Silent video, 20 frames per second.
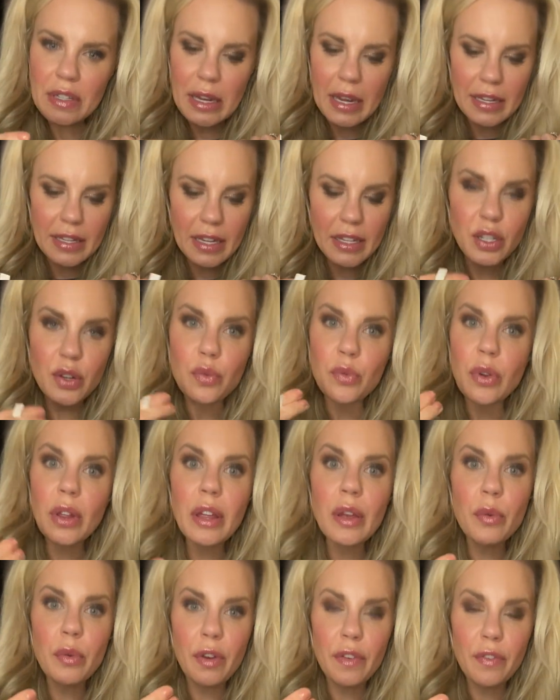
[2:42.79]
It doesn't
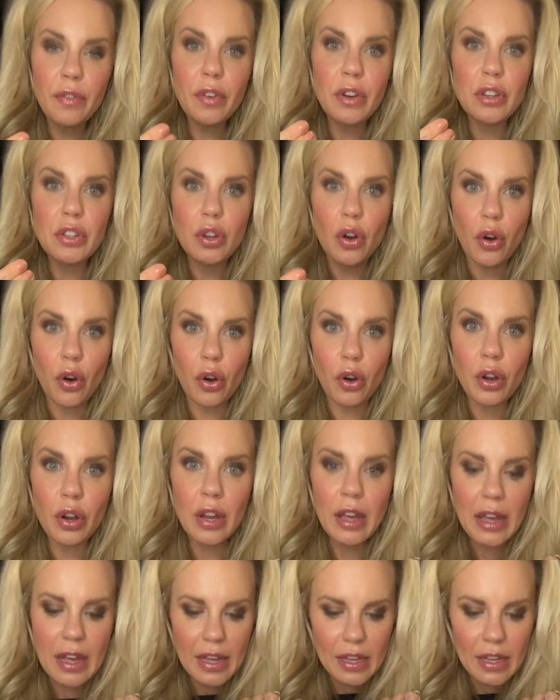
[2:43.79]
really refreeze hard.